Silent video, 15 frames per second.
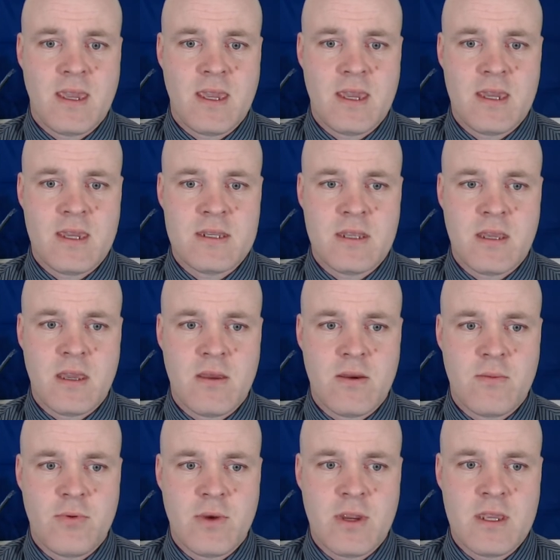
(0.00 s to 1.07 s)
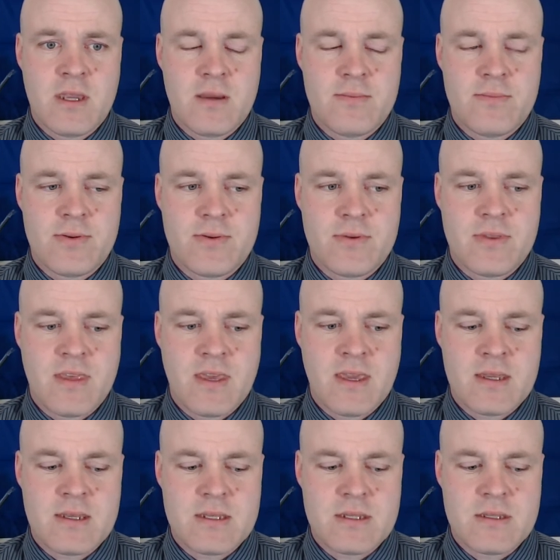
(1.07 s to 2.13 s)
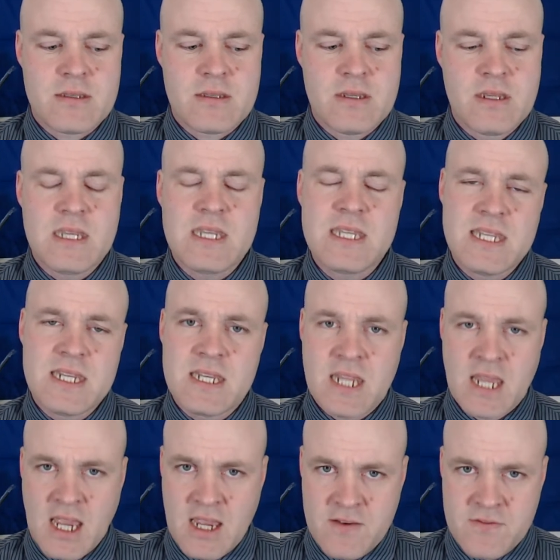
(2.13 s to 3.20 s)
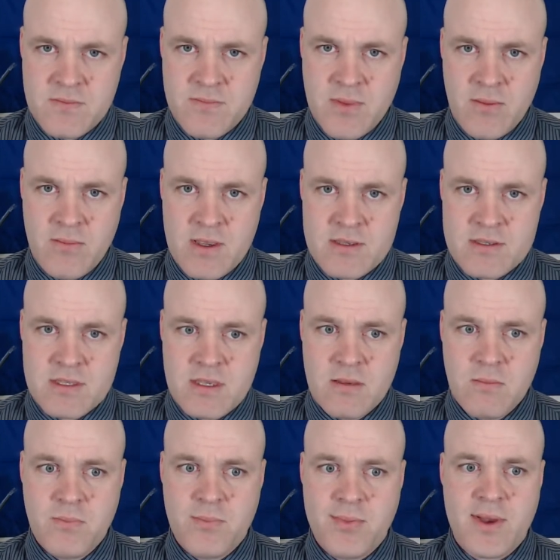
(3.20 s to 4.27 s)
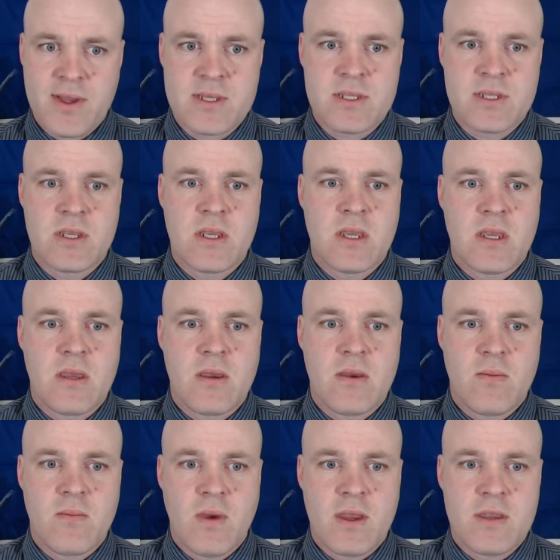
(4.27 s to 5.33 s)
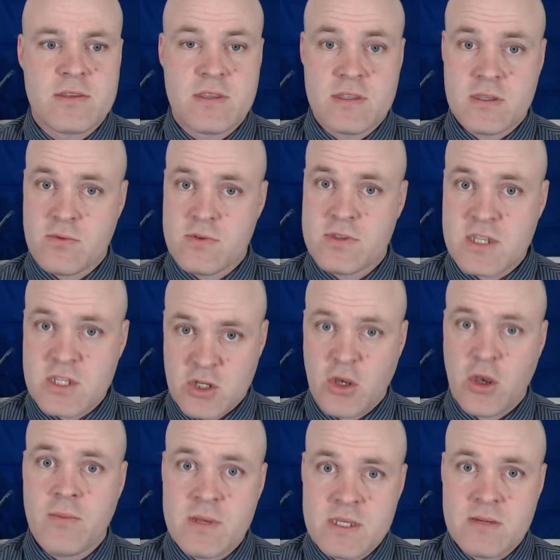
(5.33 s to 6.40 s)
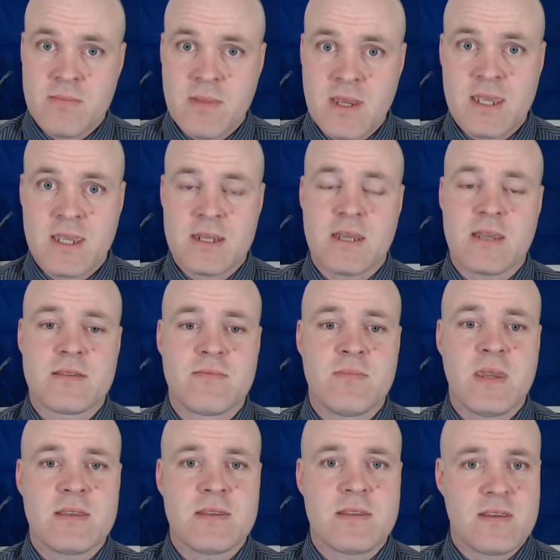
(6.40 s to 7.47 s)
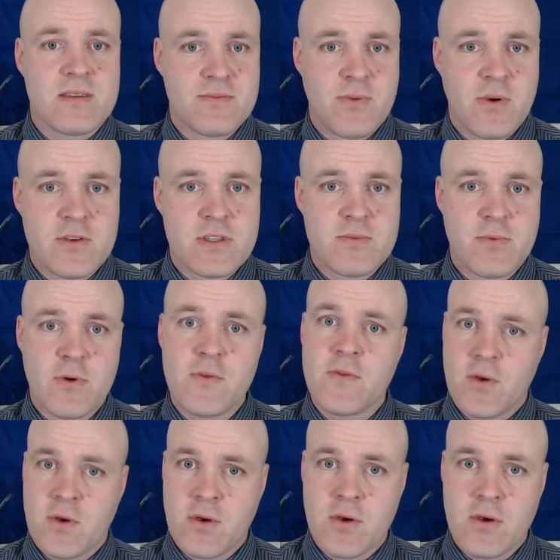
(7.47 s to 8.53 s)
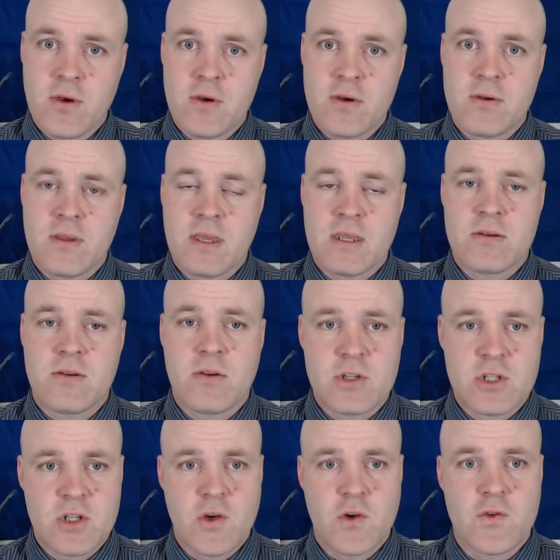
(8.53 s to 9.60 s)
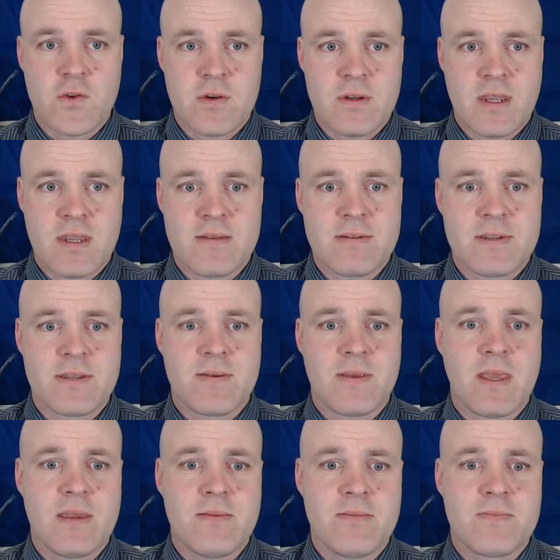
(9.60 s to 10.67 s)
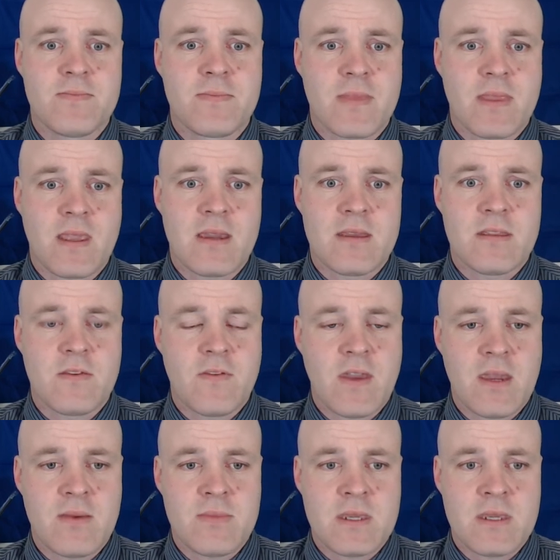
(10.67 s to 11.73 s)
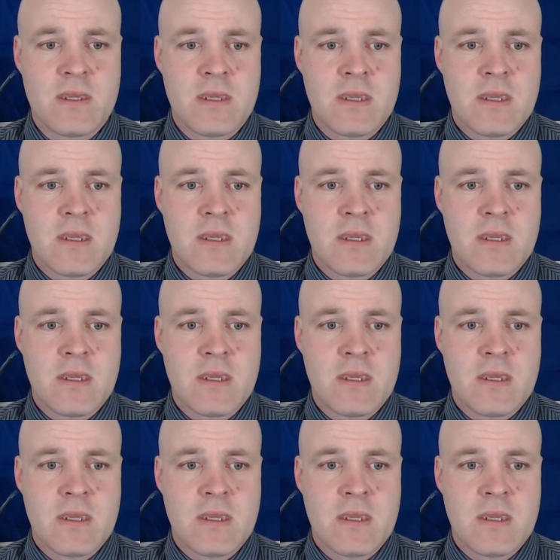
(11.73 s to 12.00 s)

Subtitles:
And a breakup that, it didn't have to be messy, but my sister was determined to make it as messy as possible for her and her children and him and the family.